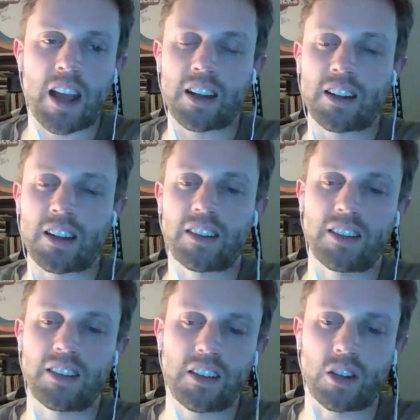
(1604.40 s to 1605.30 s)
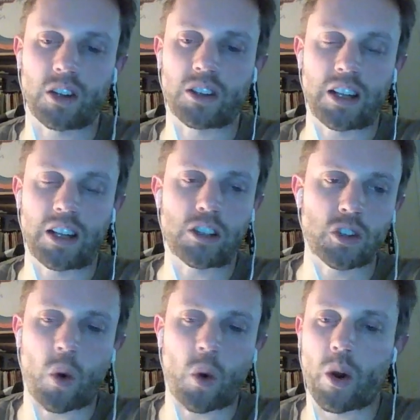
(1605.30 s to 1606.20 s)
and look, they didn't
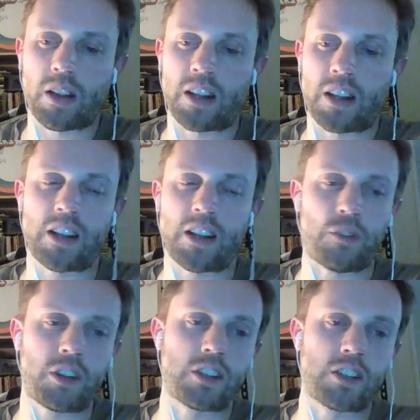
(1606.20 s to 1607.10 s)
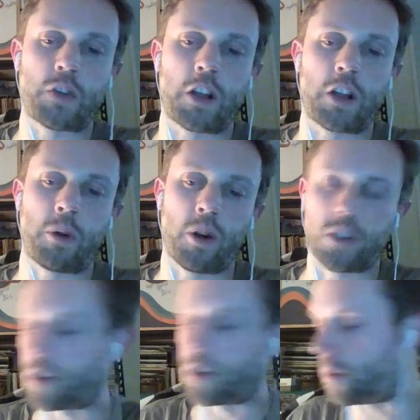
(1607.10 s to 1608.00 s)
score, and then everything just fell apart in
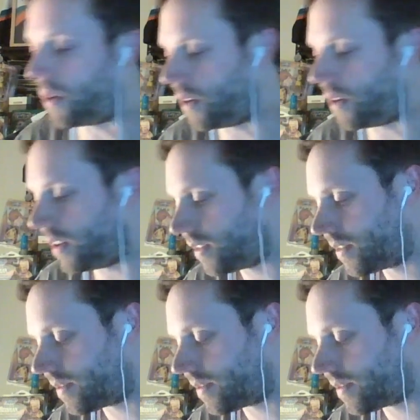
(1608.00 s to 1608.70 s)
the third period.